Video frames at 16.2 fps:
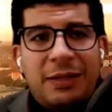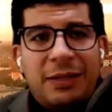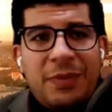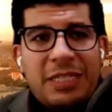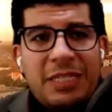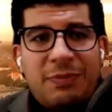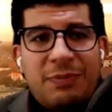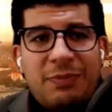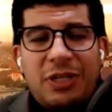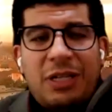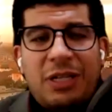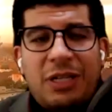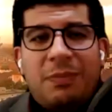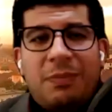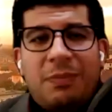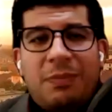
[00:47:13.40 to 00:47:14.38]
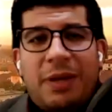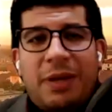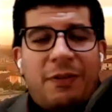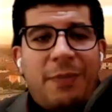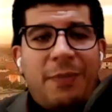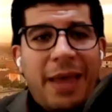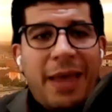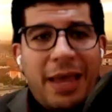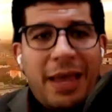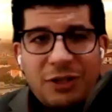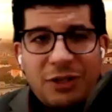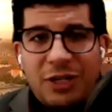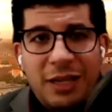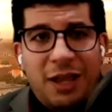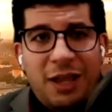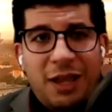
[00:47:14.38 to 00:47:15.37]
especially by Ahmed Reza
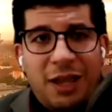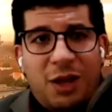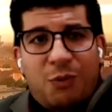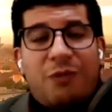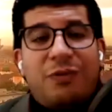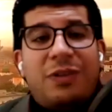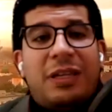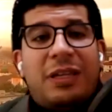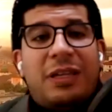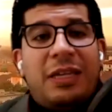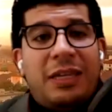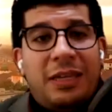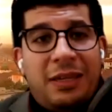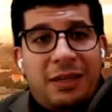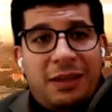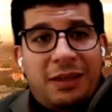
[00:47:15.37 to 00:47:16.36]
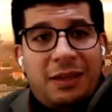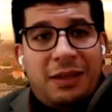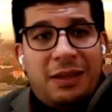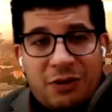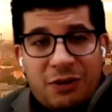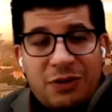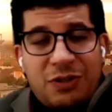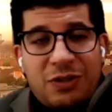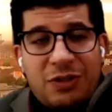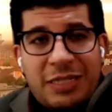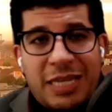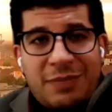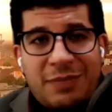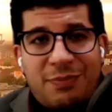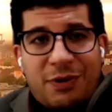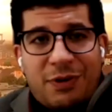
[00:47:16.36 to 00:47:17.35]
Pasha, one of the key figures
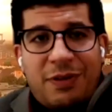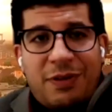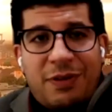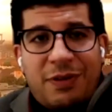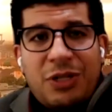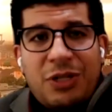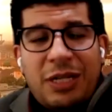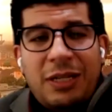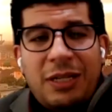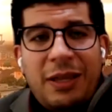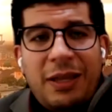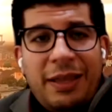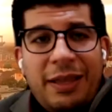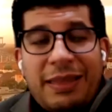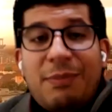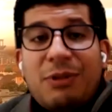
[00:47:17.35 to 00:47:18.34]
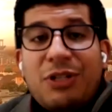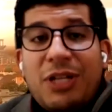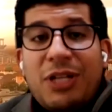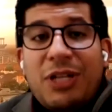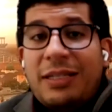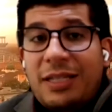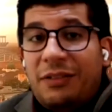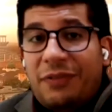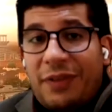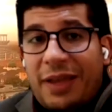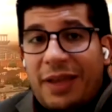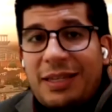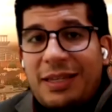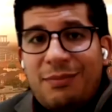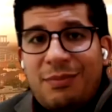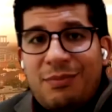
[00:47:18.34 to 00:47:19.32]
as part of that Majalla. And the Majalla itself,
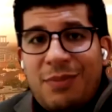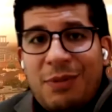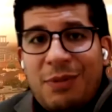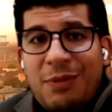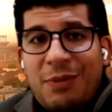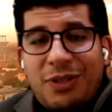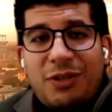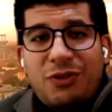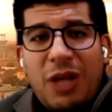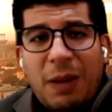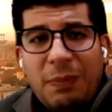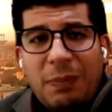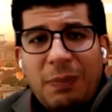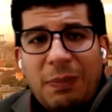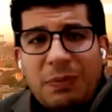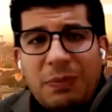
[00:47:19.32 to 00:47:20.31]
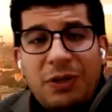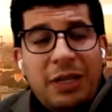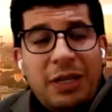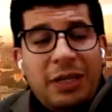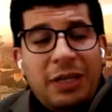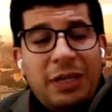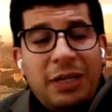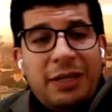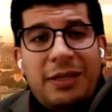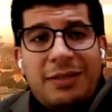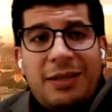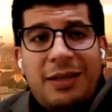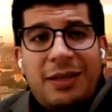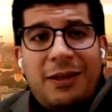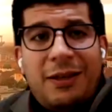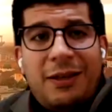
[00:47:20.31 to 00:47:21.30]
as I mentioned in the chapter, is
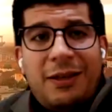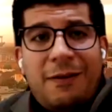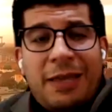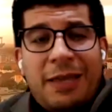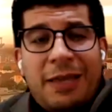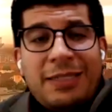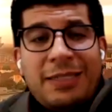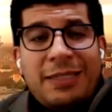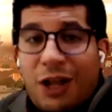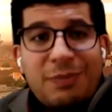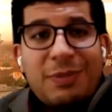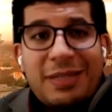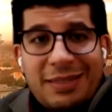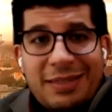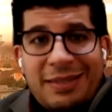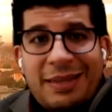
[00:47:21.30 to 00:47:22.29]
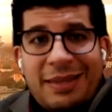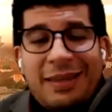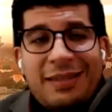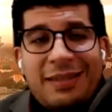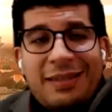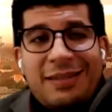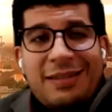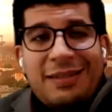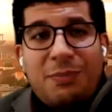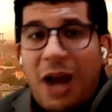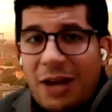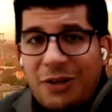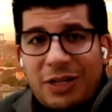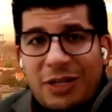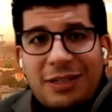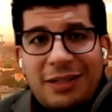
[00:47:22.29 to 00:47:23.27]
an Ottoman state
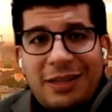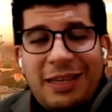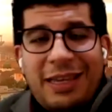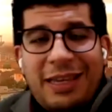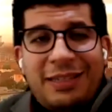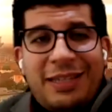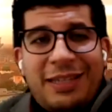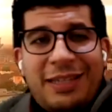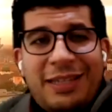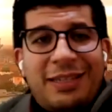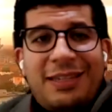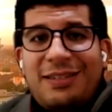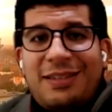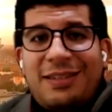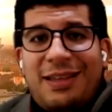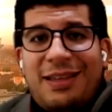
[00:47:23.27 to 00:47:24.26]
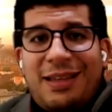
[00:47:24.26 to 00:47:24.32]
project. It is